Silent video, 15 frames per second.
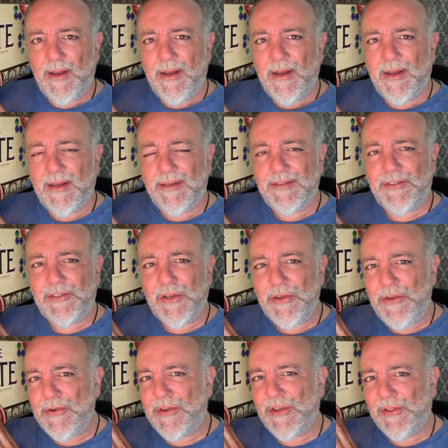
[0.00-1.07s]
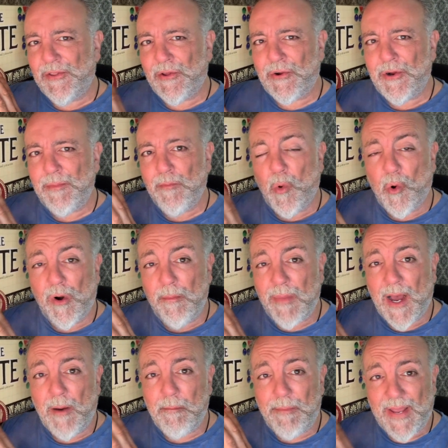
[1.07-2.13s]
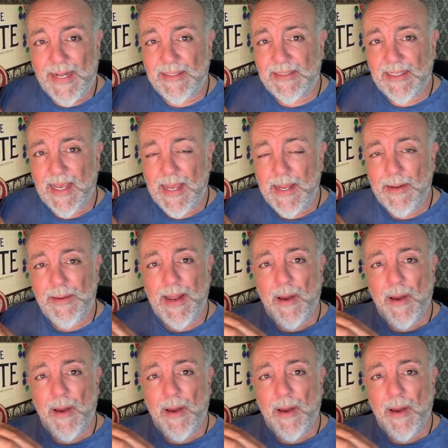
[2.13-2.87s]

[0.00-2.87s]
uh, so you can learn more about Pente.